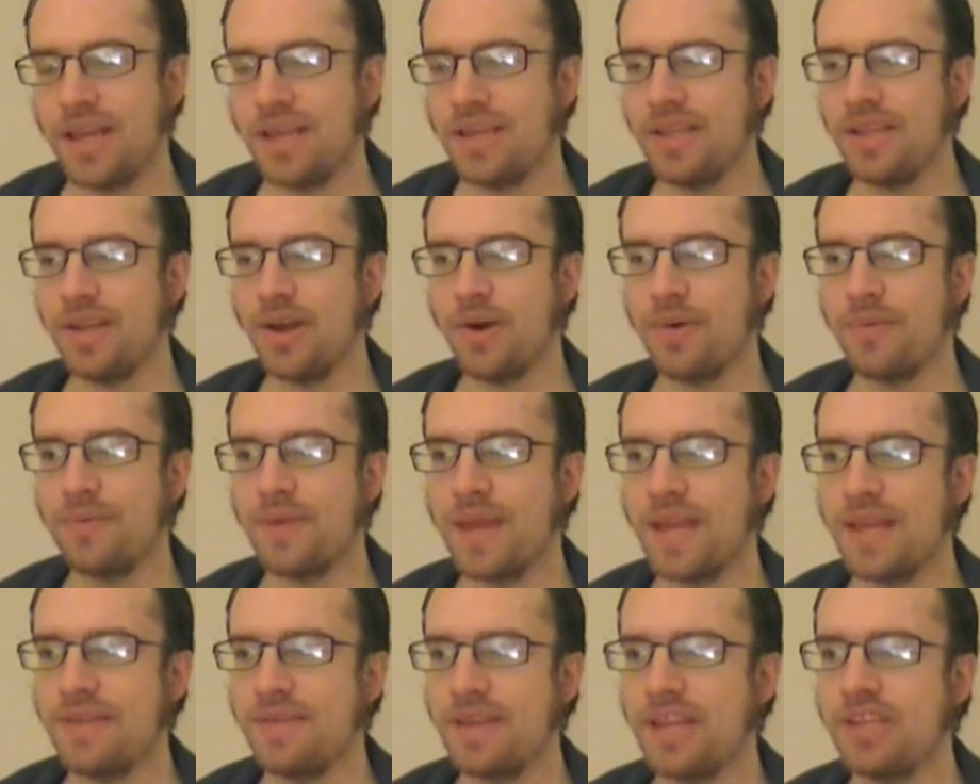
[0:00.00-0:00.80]
You know,
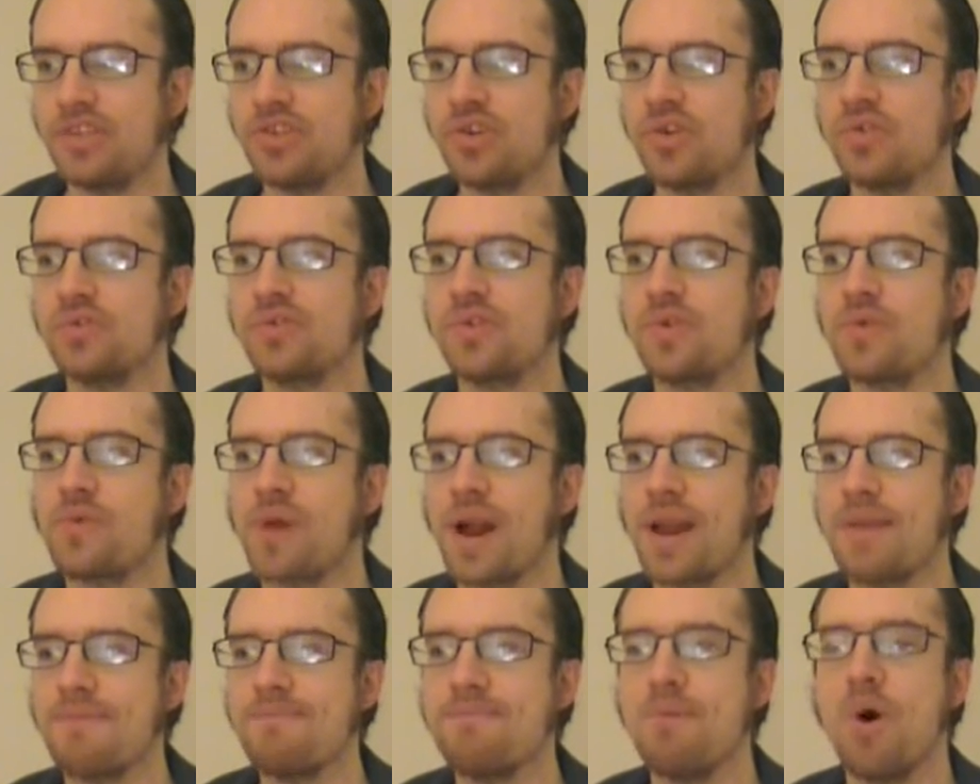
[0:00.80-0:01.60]
they, they chose the
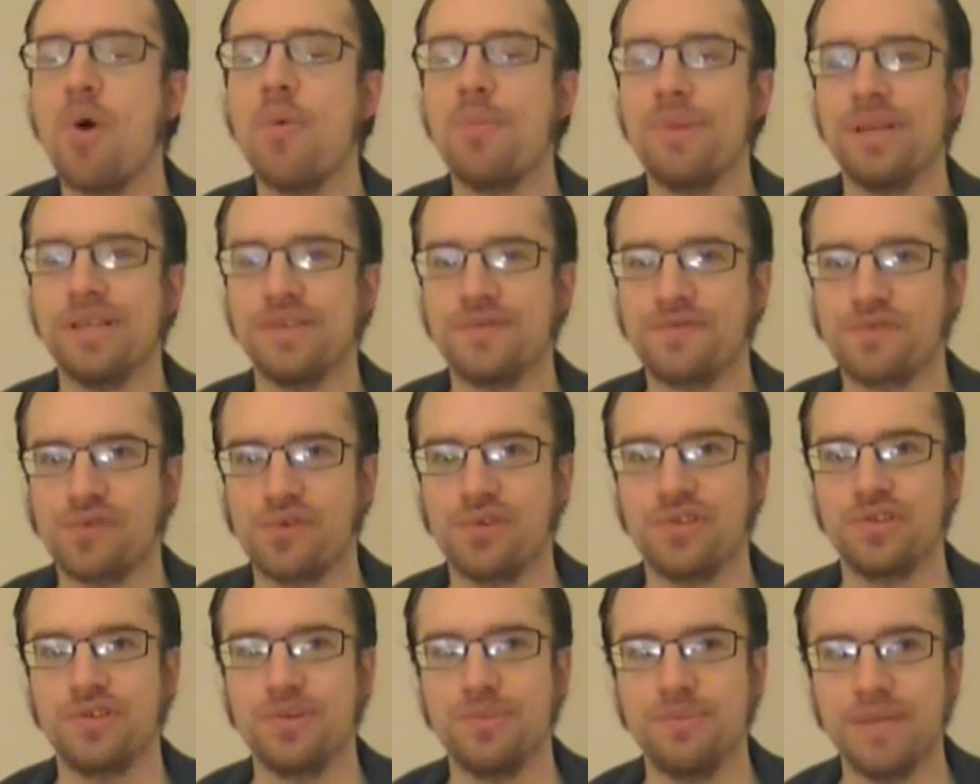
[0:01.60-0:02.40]
right moments
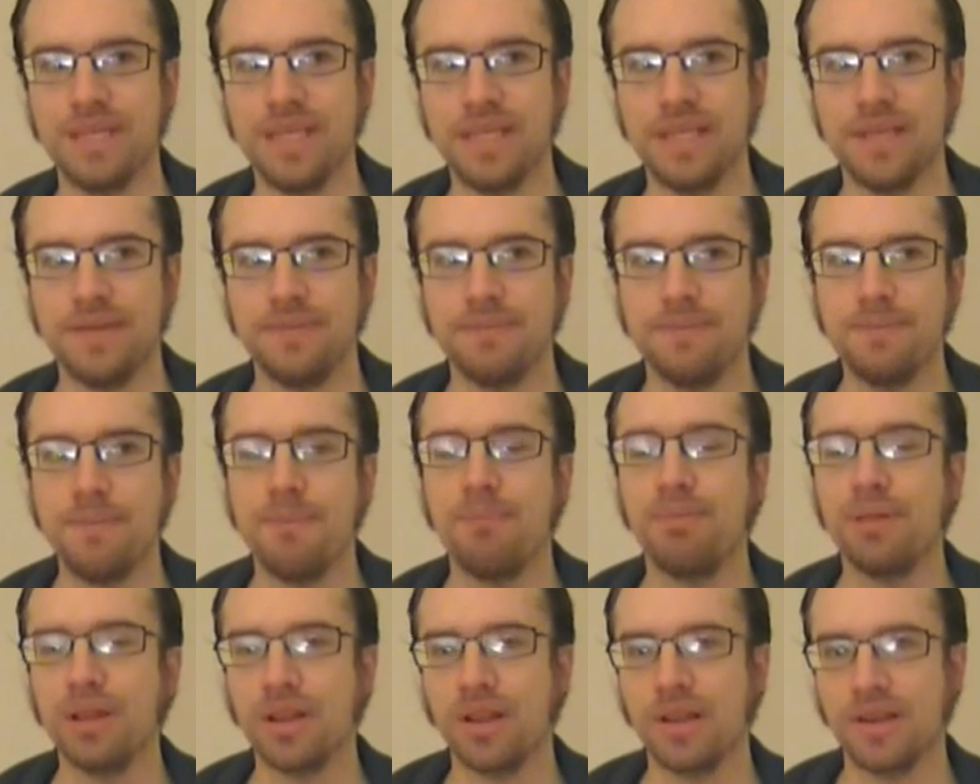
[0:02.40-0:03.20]
for it to be
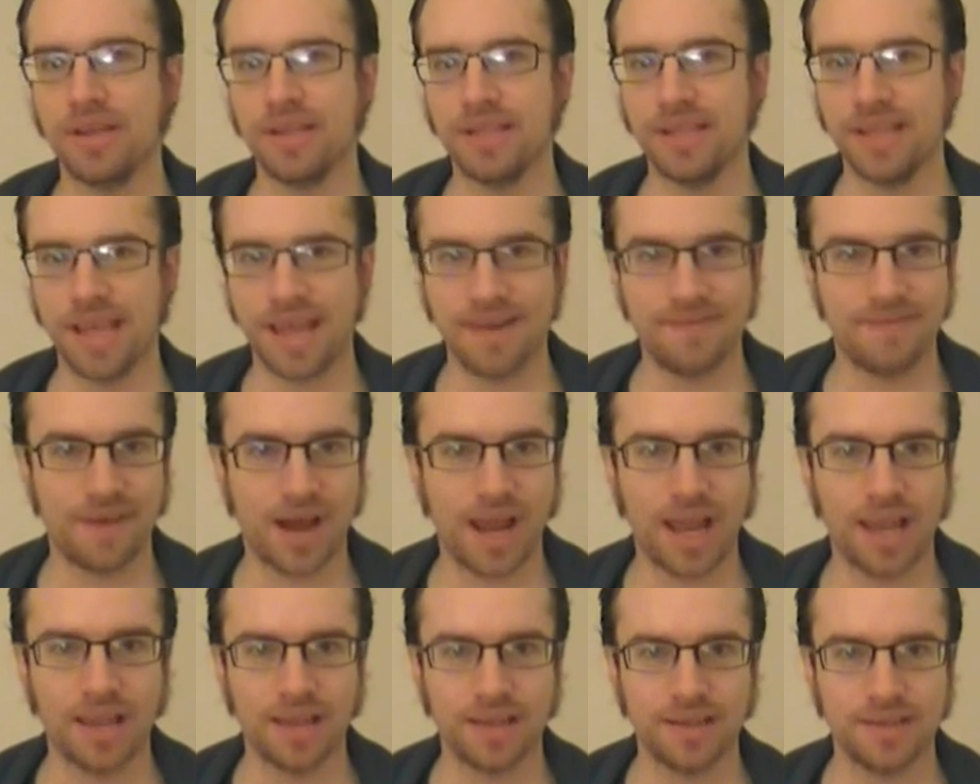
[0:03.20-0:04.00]
bloody and
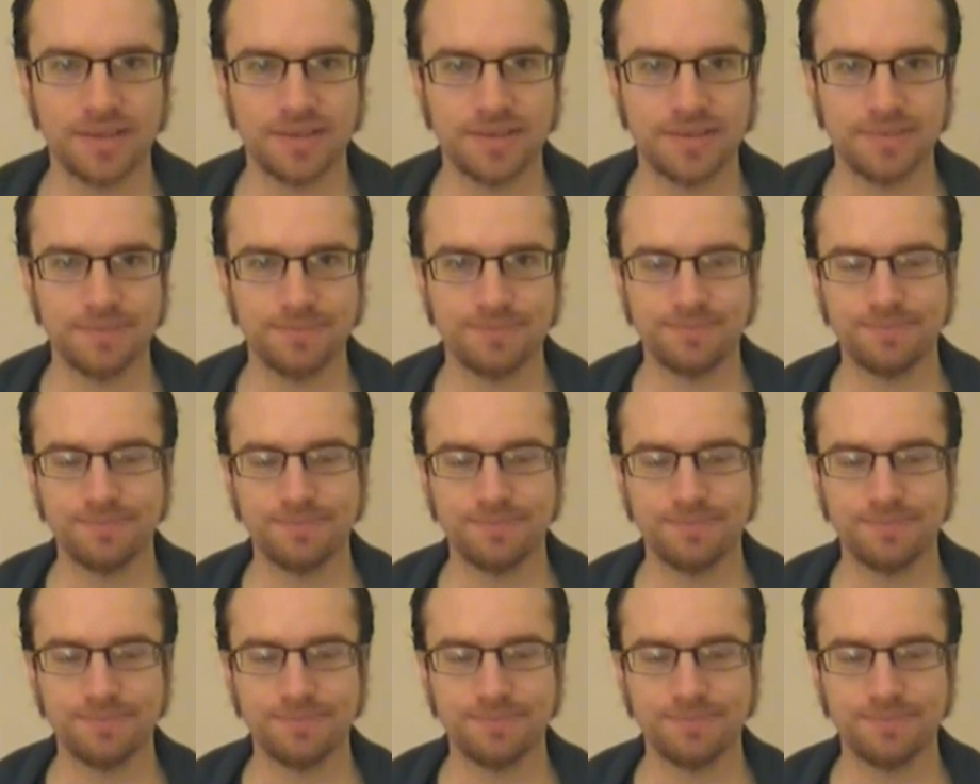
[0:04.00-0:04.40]
violent.